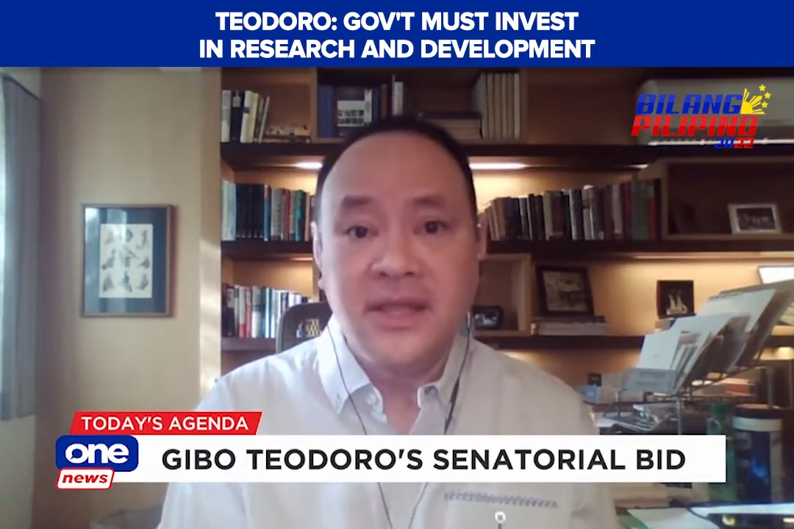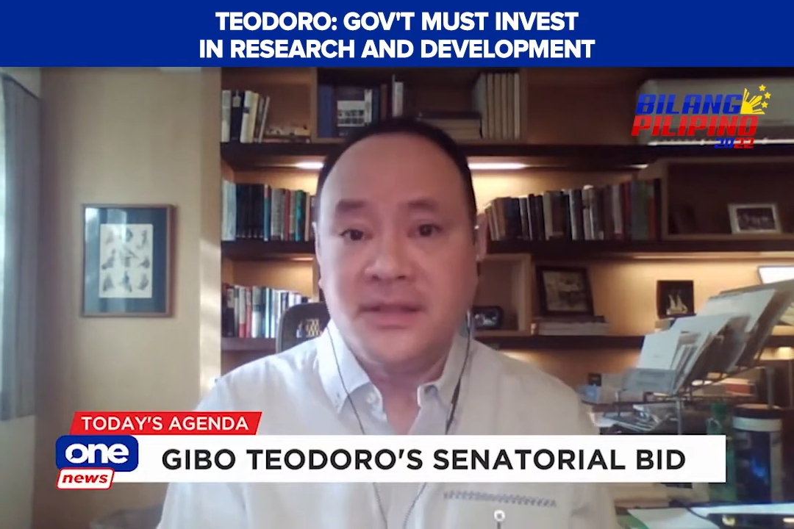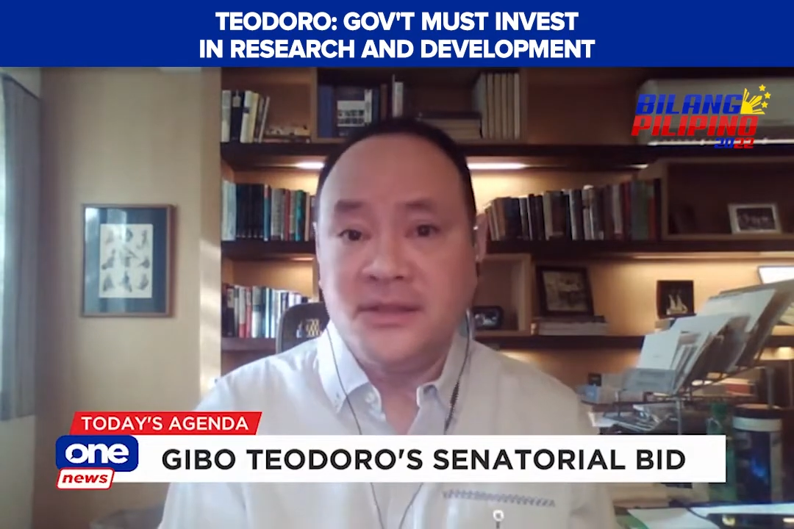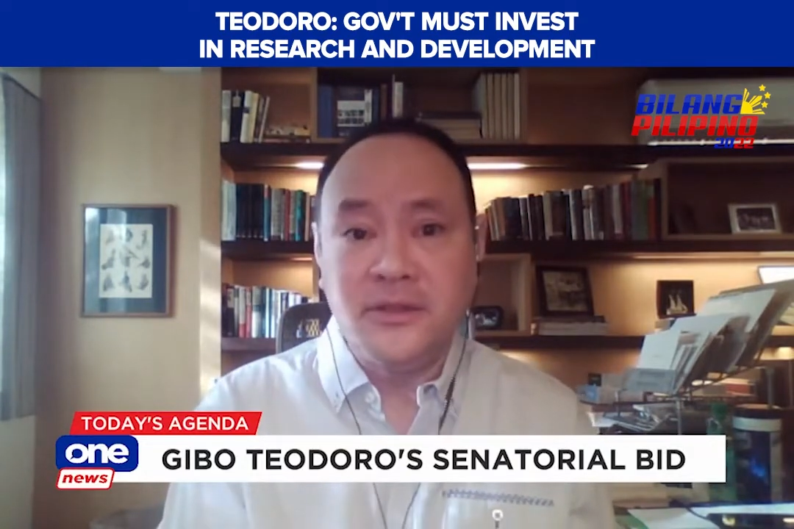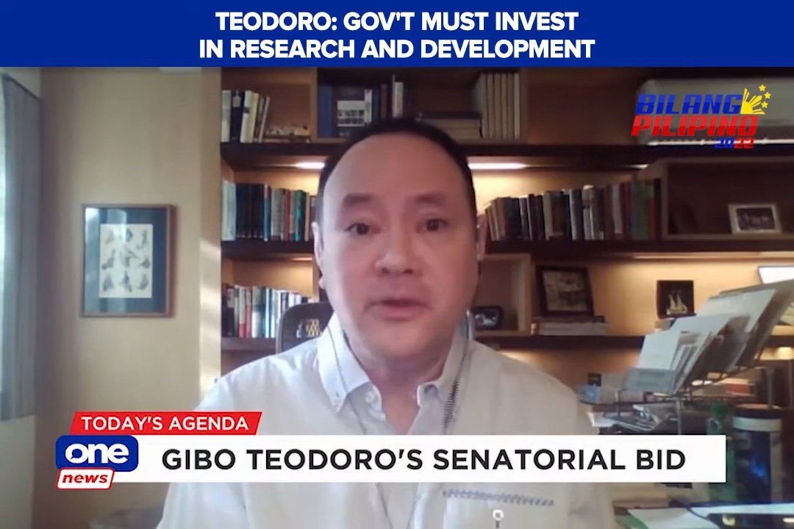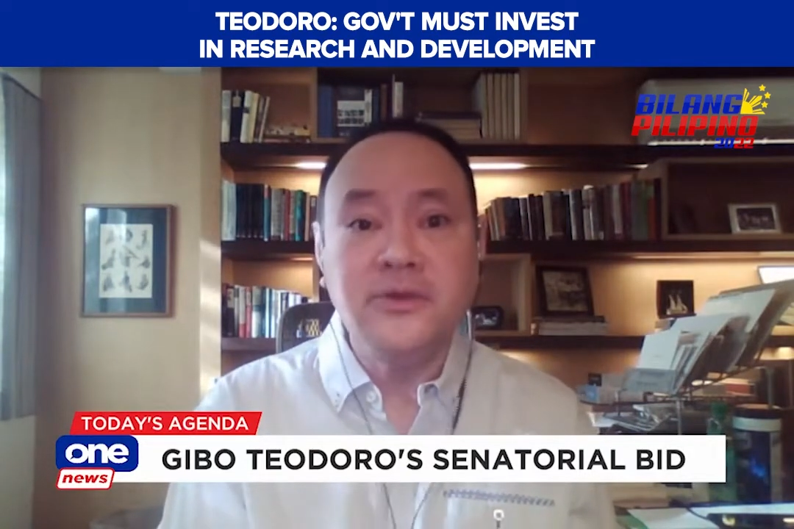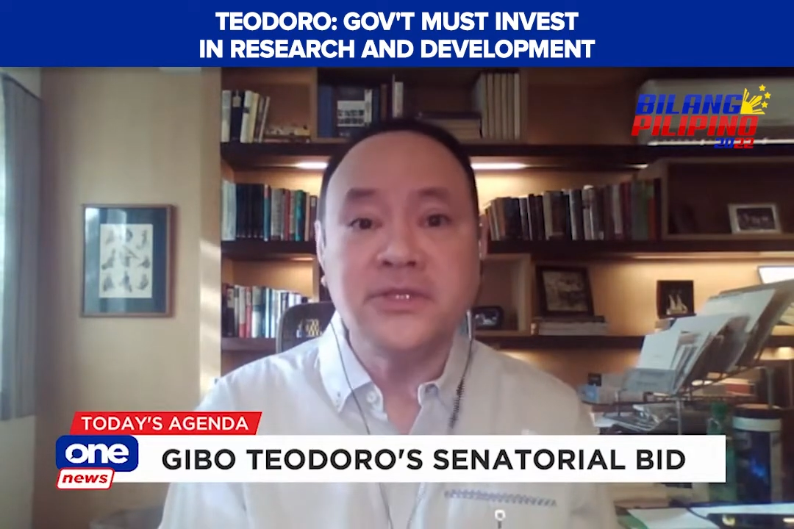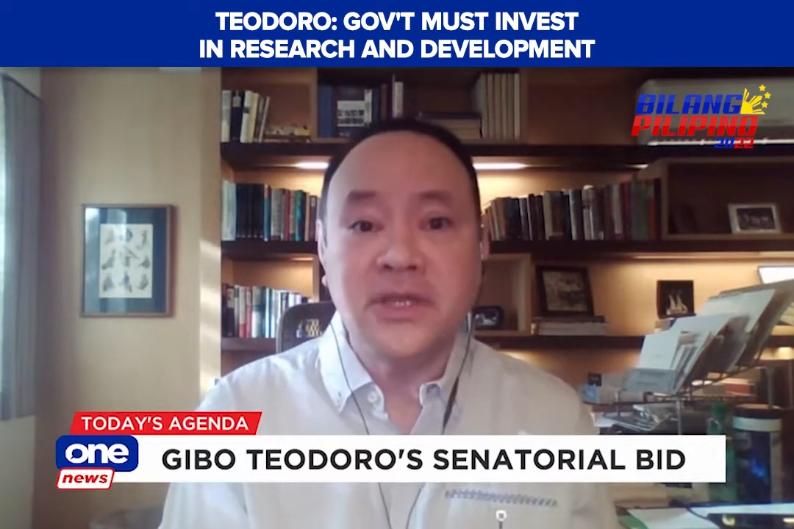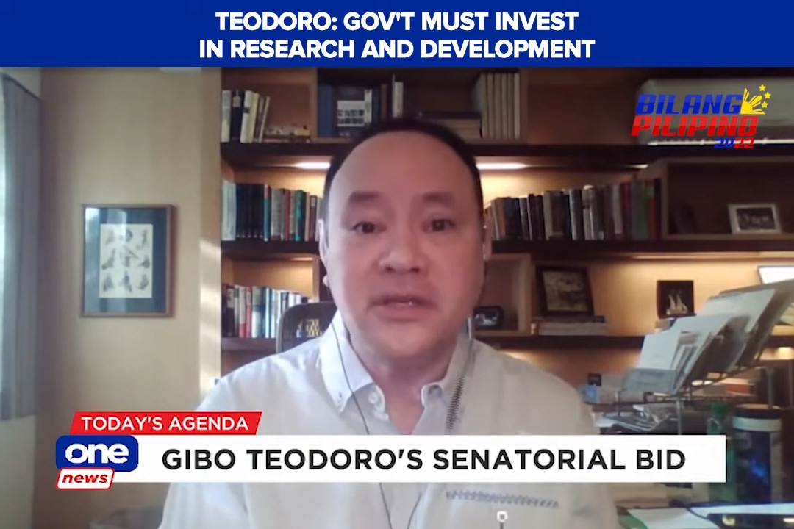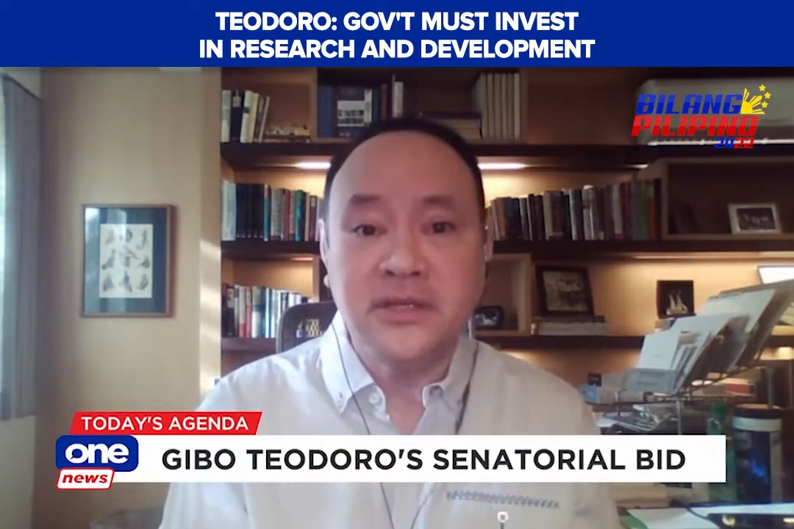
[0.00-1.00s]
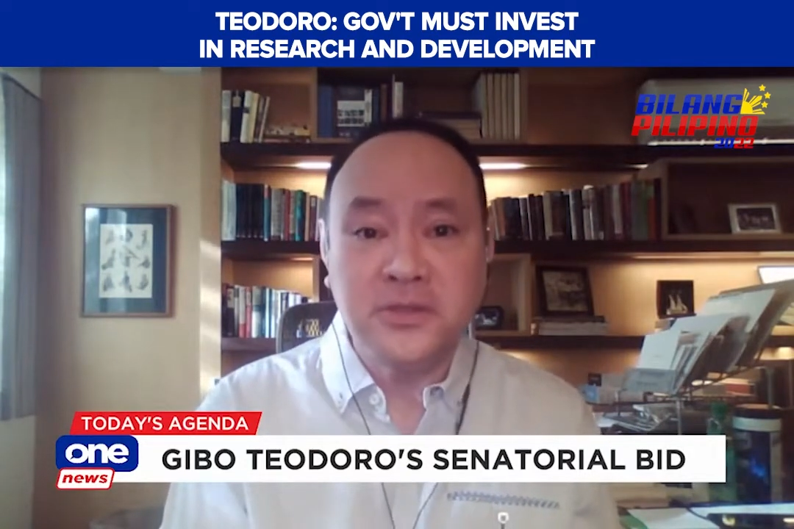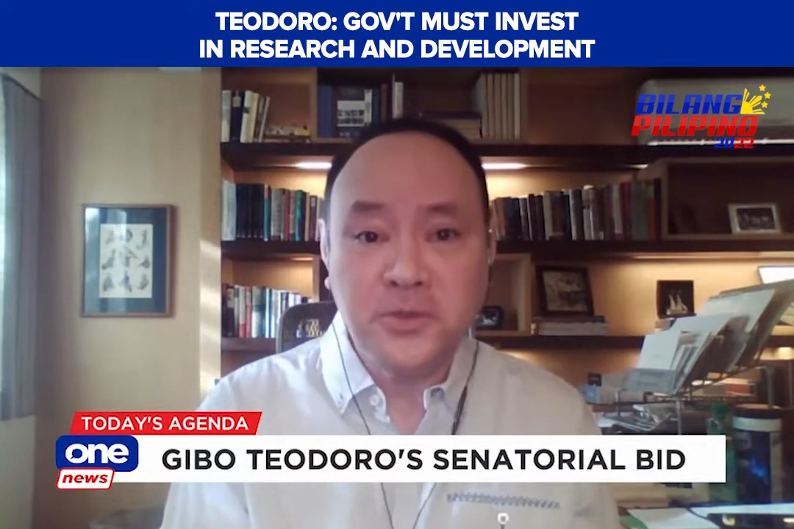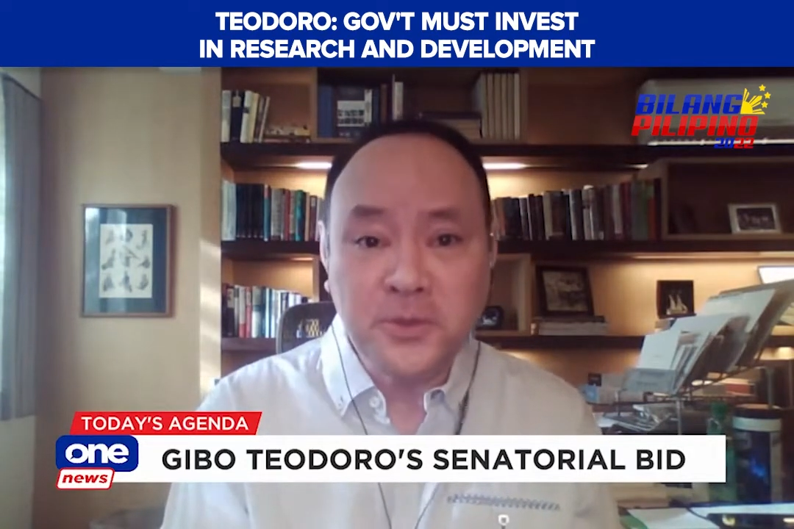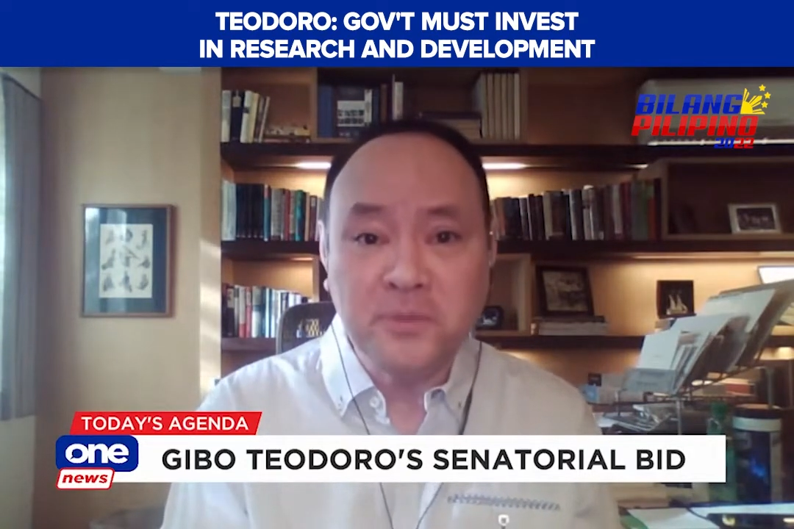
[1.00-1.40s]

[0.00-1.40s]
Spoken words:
Those are the two